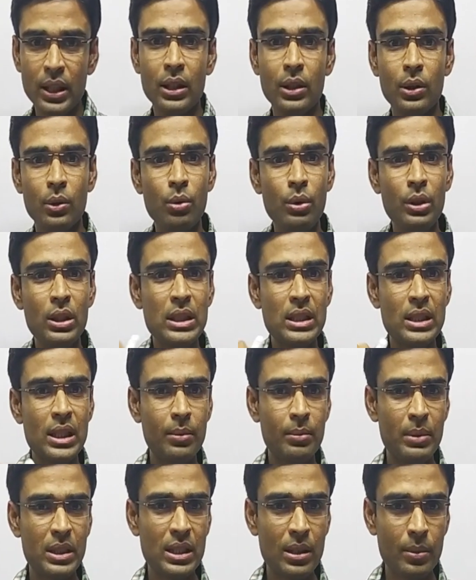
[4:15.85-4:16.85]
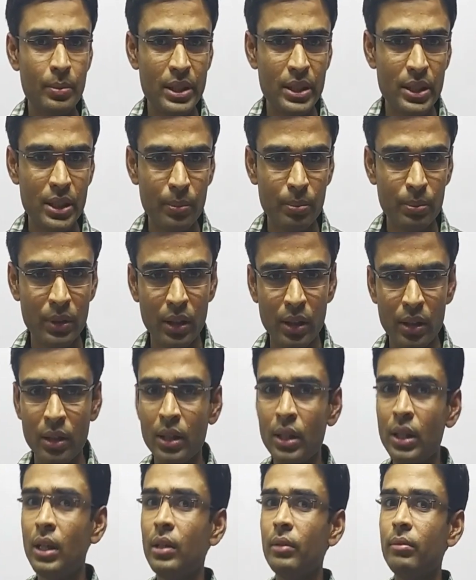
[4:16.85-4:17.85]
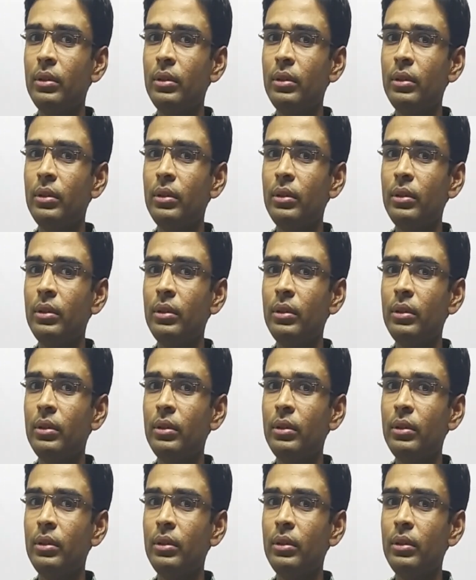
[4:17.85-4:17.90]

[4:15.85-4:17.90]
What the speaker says: In units and measurement chapter,